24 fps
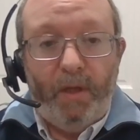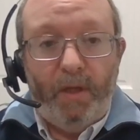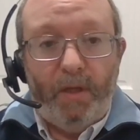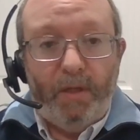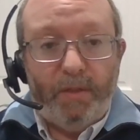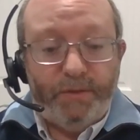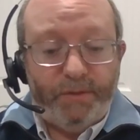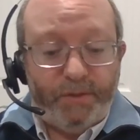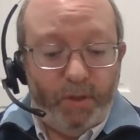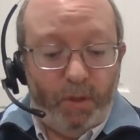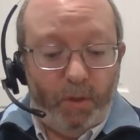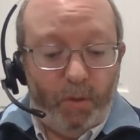
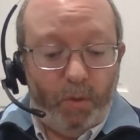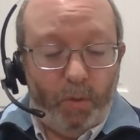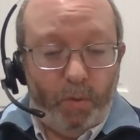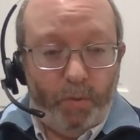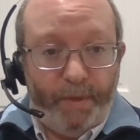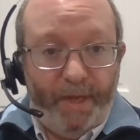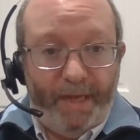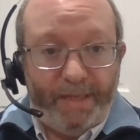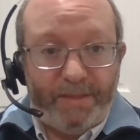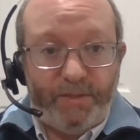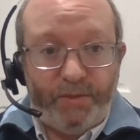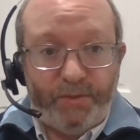So
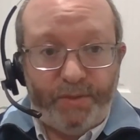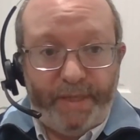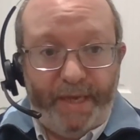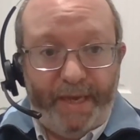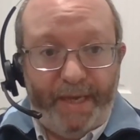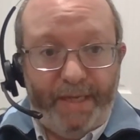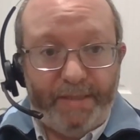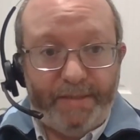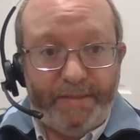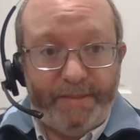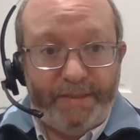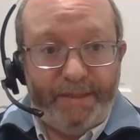that certainly
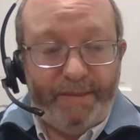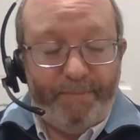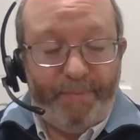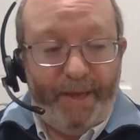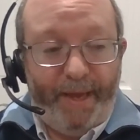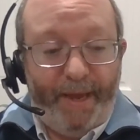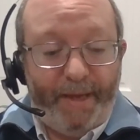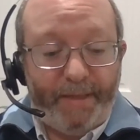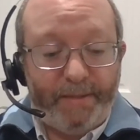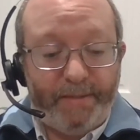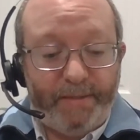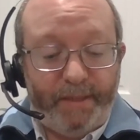has an
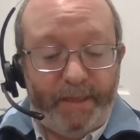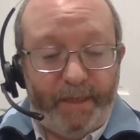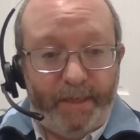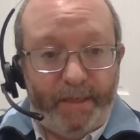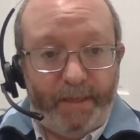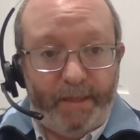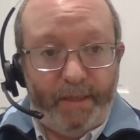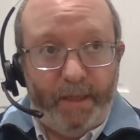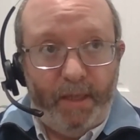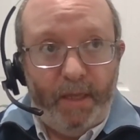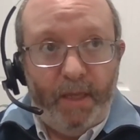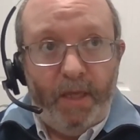impact.
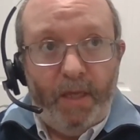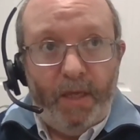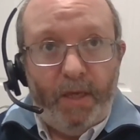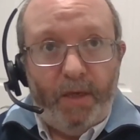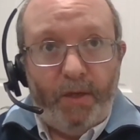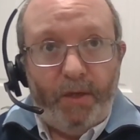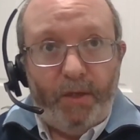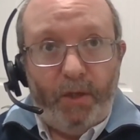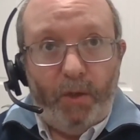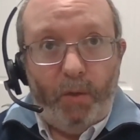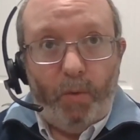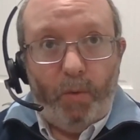And,
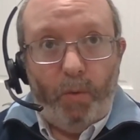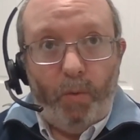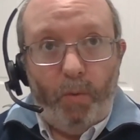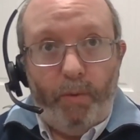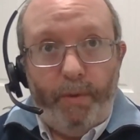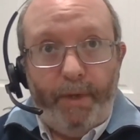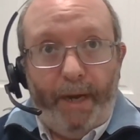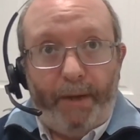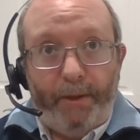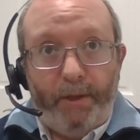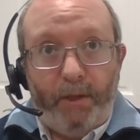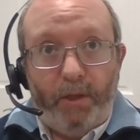not
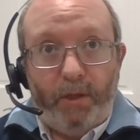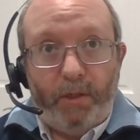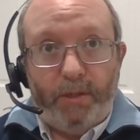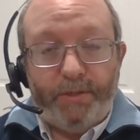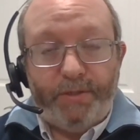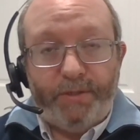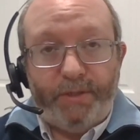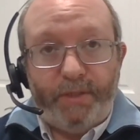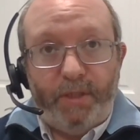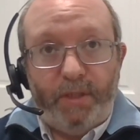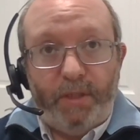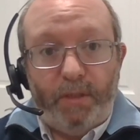only you're going to
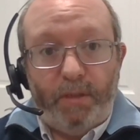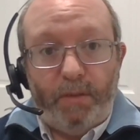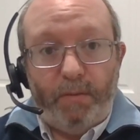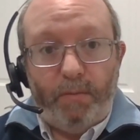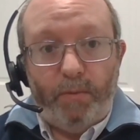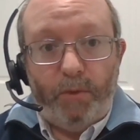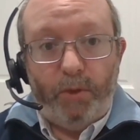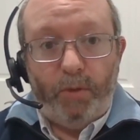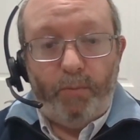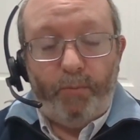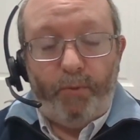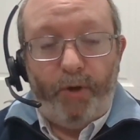see,
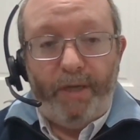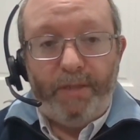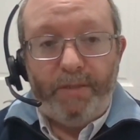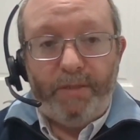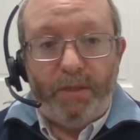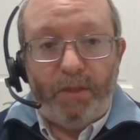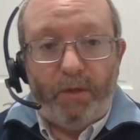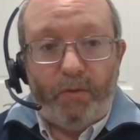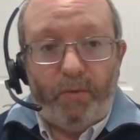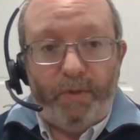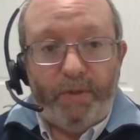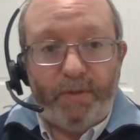price
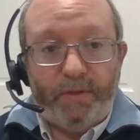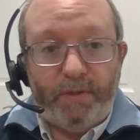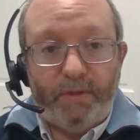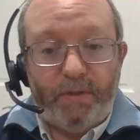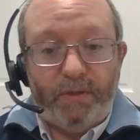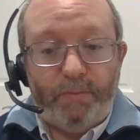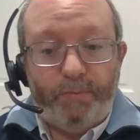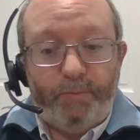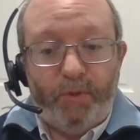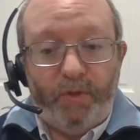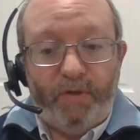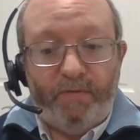
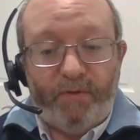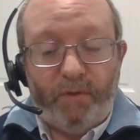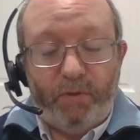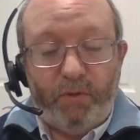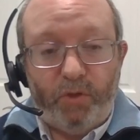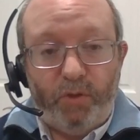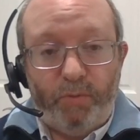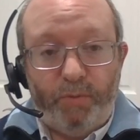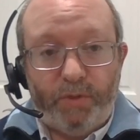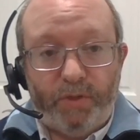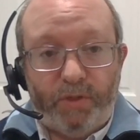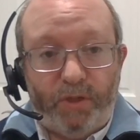increases, but if
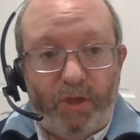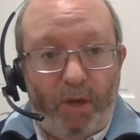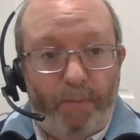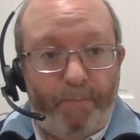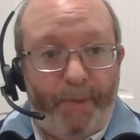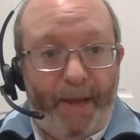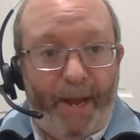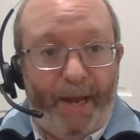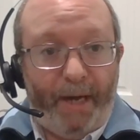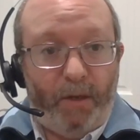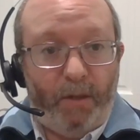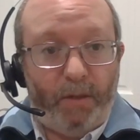consumers cut
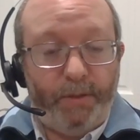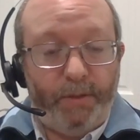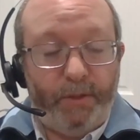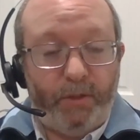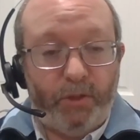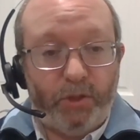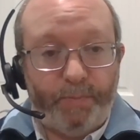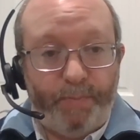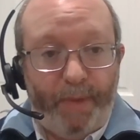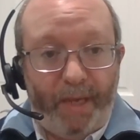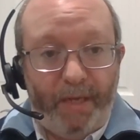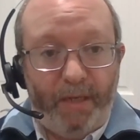back on their
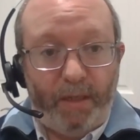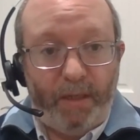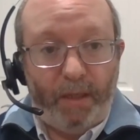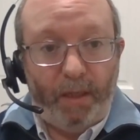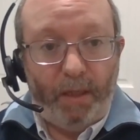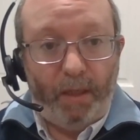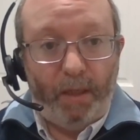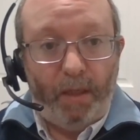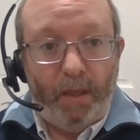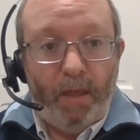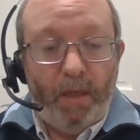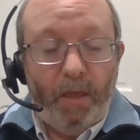
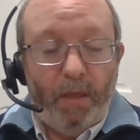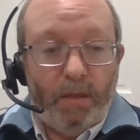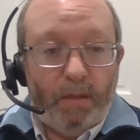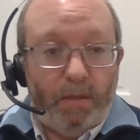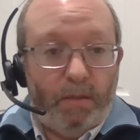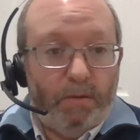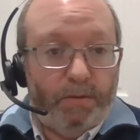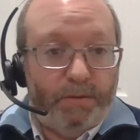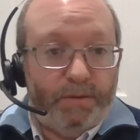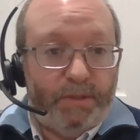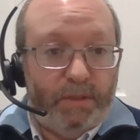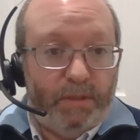spending,
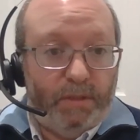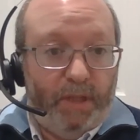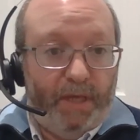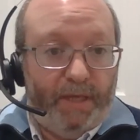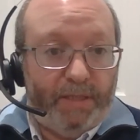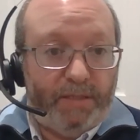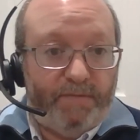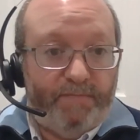you'll see less